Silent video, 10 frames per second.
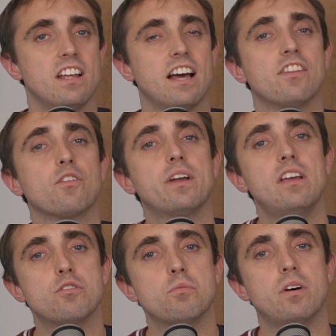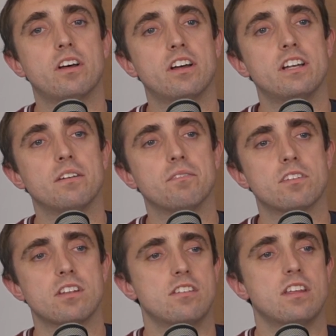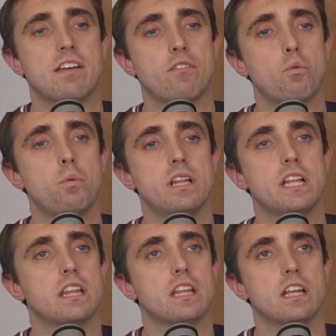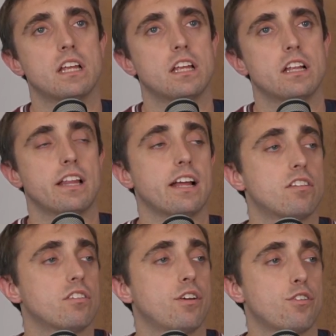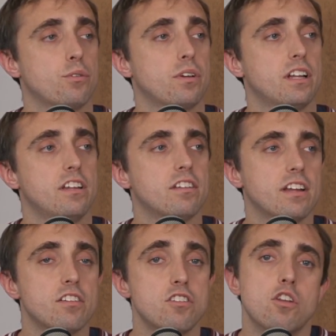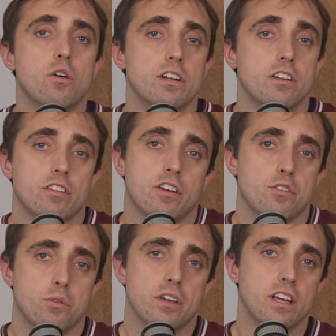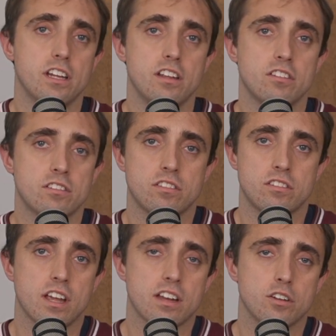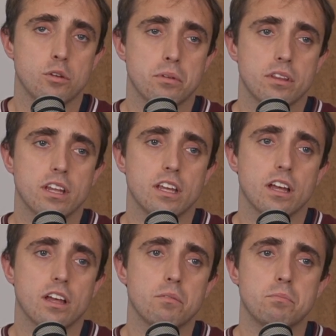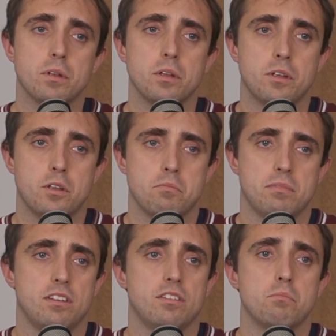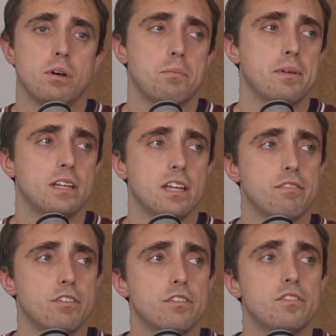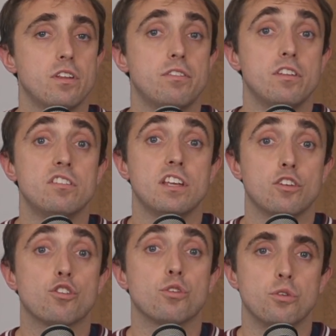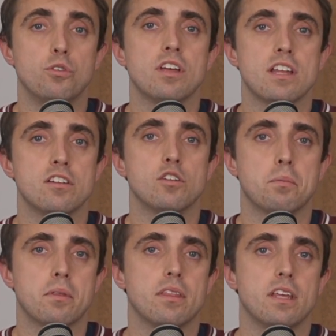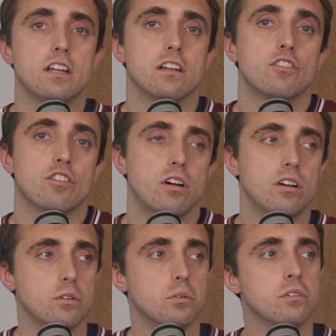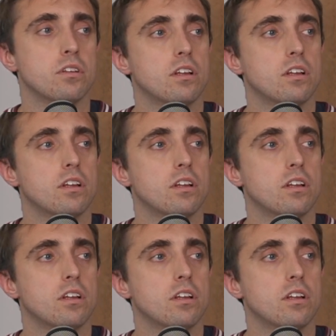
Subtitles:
and the reason why I lumped it together with that insertional Achilles tendon, it's not an insertional Achilles tendinopathy, because in my opinion, if you see a true tendinopathy in a child,